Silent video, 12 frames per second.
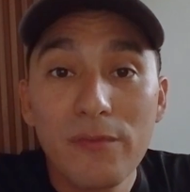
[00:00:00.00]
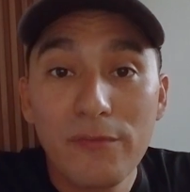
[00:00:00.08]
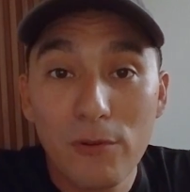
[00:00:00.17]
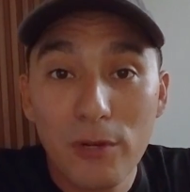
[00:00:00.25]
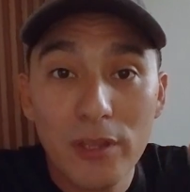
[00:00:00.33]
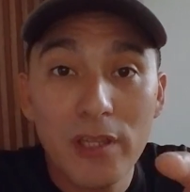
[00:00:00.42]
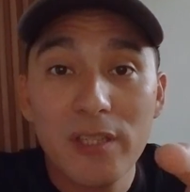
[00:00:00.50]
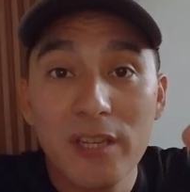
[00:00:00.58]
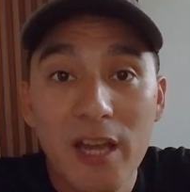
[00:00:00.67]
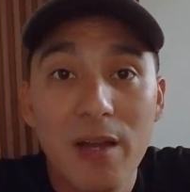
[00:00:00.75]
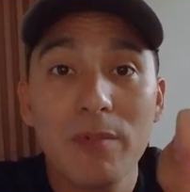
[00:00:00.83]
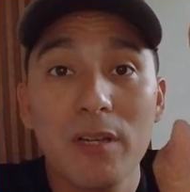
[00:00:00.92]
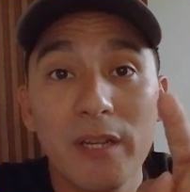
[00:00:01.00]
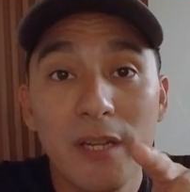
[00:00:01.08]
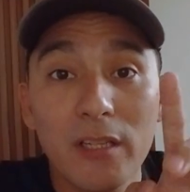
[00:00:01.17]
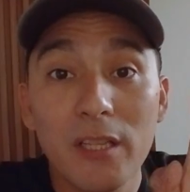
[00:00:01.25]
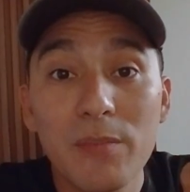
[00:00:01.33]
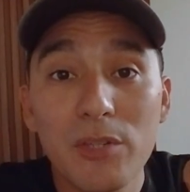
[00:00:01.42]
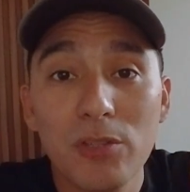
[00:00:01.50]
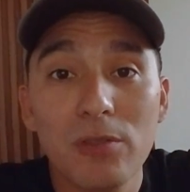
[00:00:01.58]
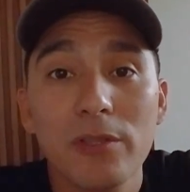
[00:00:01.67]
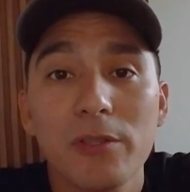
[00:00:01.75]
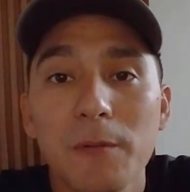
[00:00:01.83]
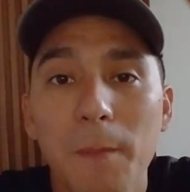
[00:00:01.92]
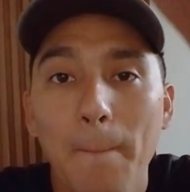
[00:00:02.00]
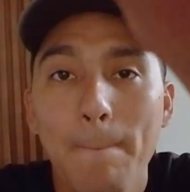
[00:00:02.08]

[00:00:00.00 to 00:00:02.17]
for this camera. Here, let me show you.